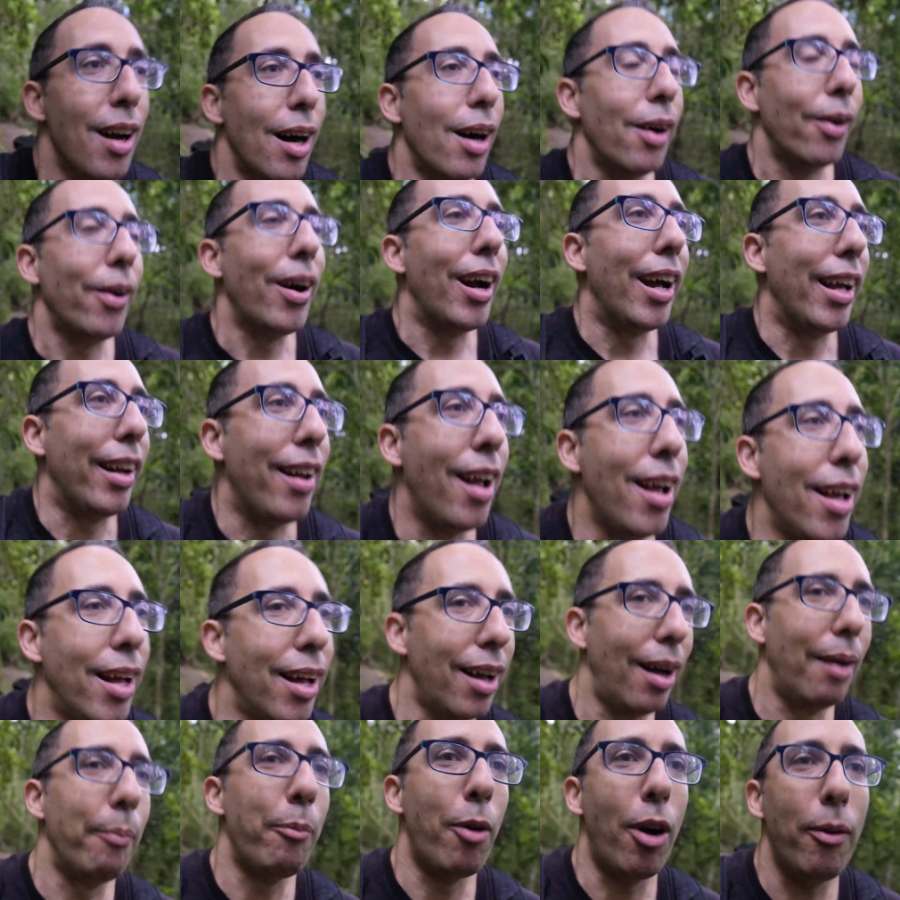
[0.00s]
All right,
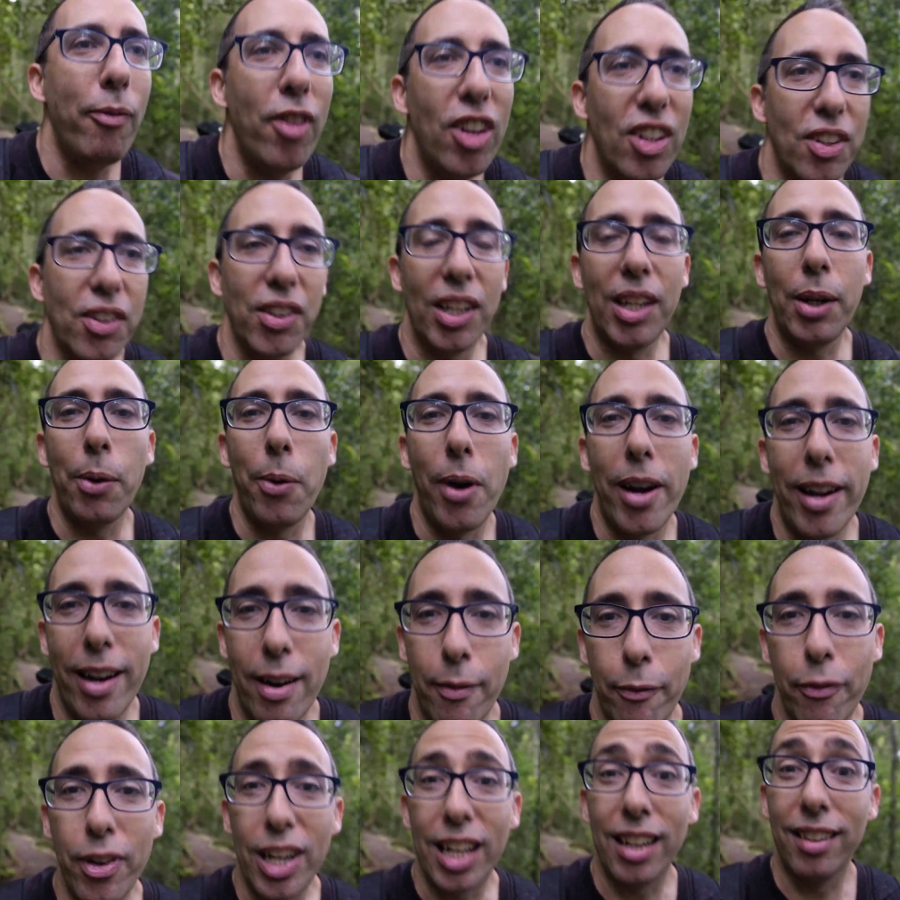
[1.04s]
I'm obviously quite
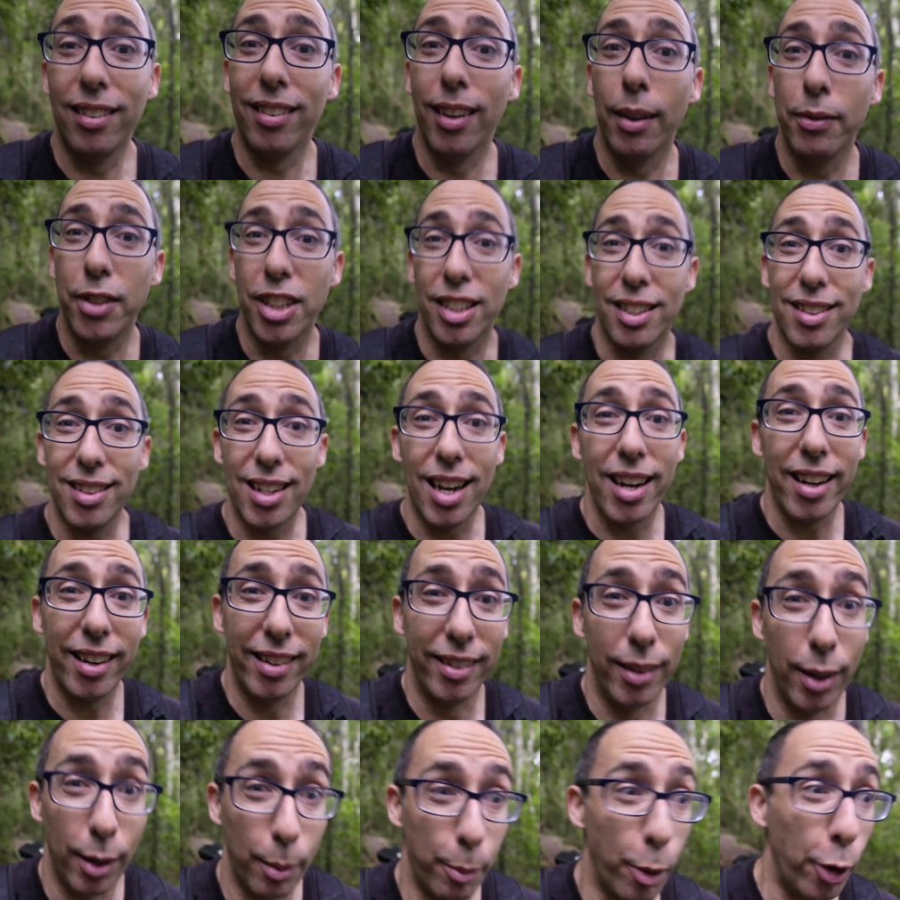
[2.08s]
unfit because I've just started
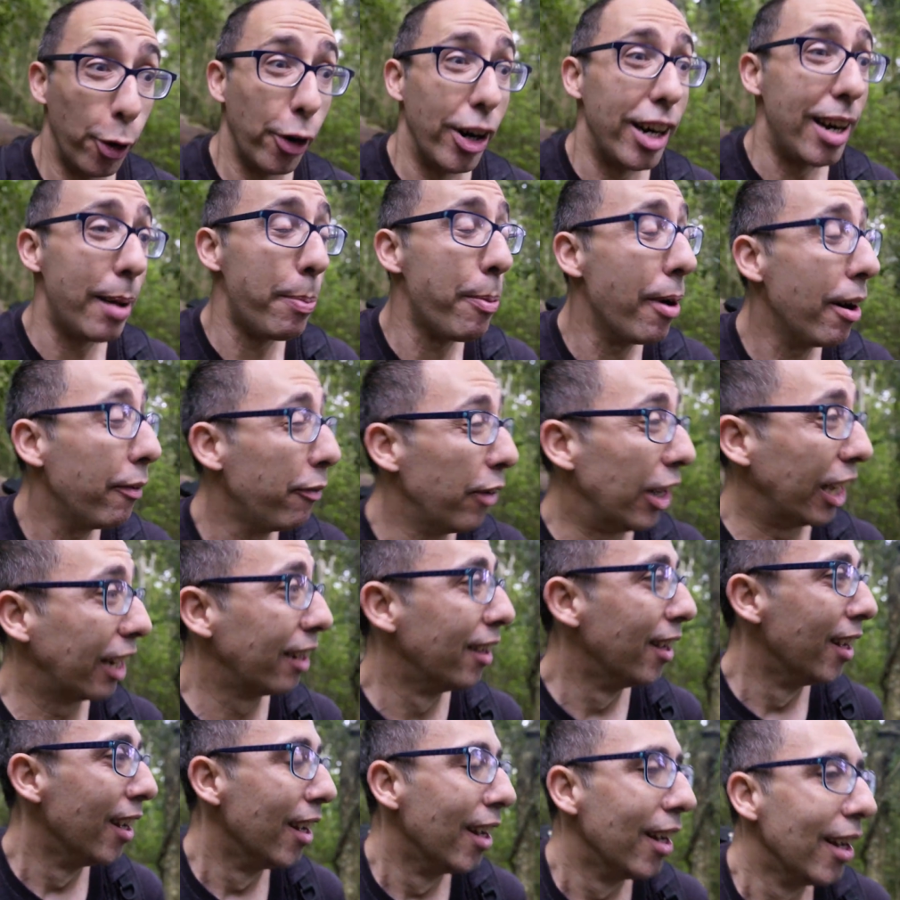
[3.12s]
and I'm already puffing.
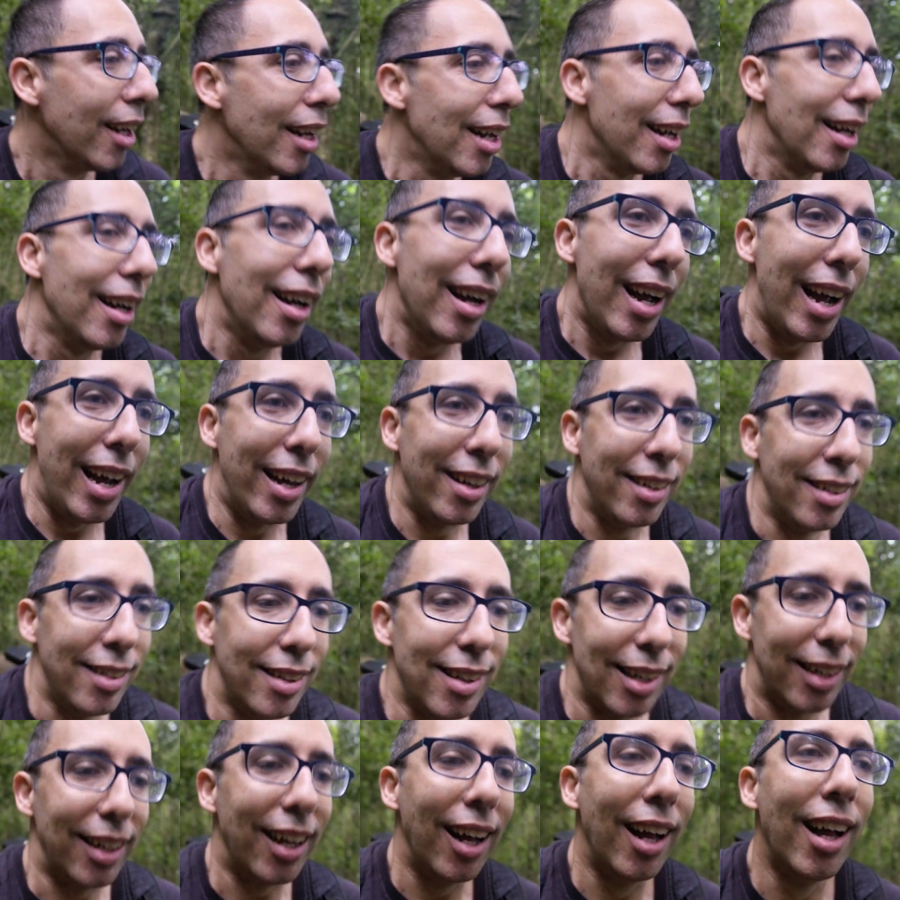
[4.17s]
And
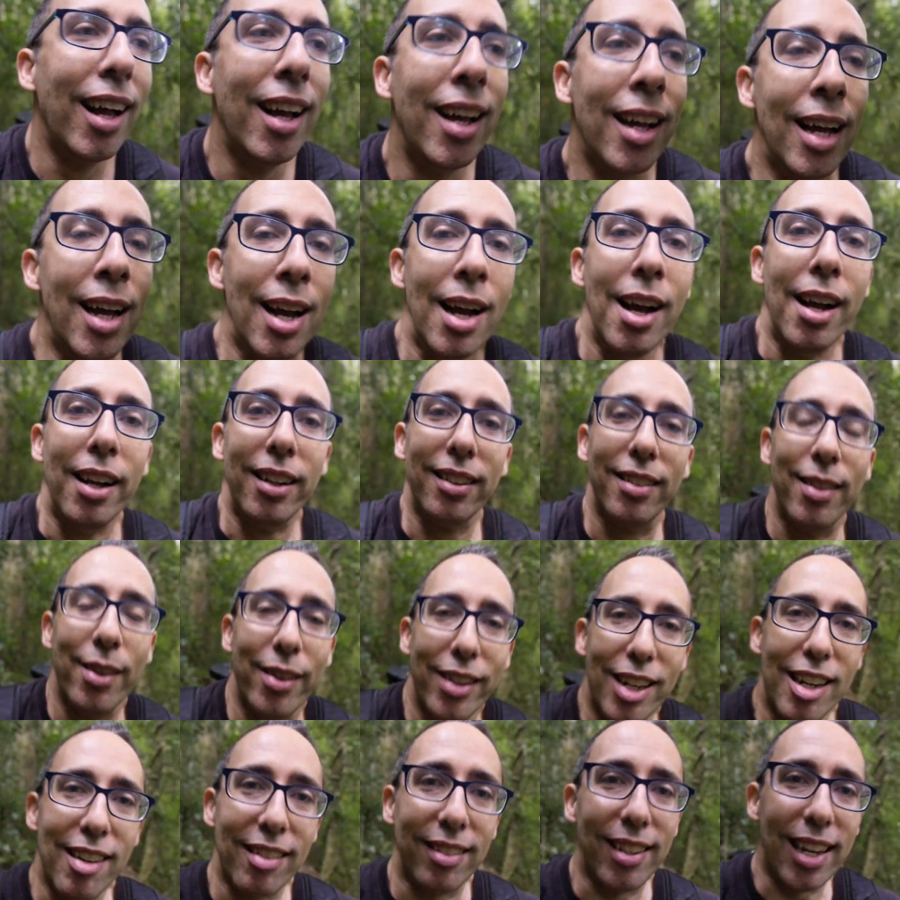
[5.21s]
it's
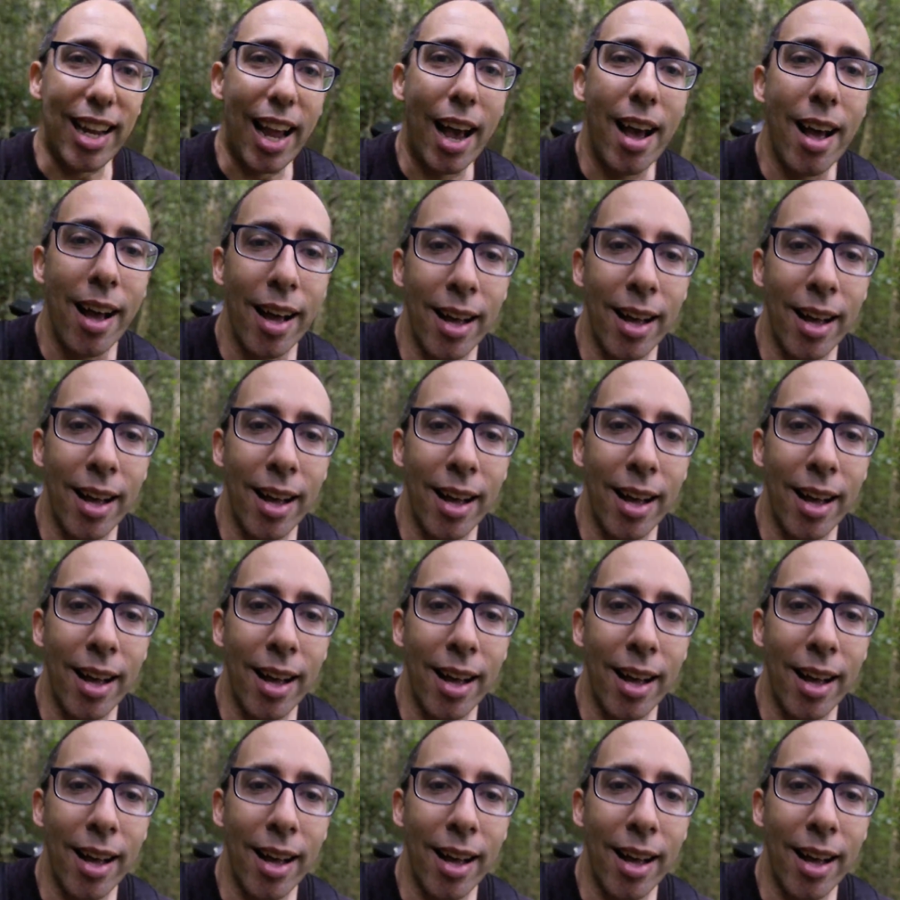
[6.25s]
not easy